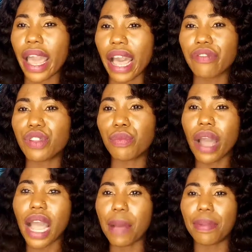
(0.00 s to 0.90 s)
have, the
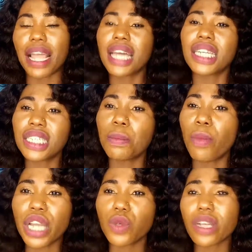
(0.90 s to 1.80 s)
more I apply, and then the
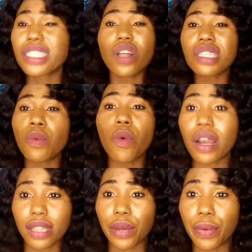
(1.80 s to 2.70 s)
more it works. It doesn't
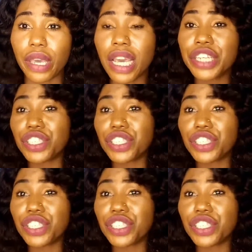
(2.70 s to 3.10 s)
work that way.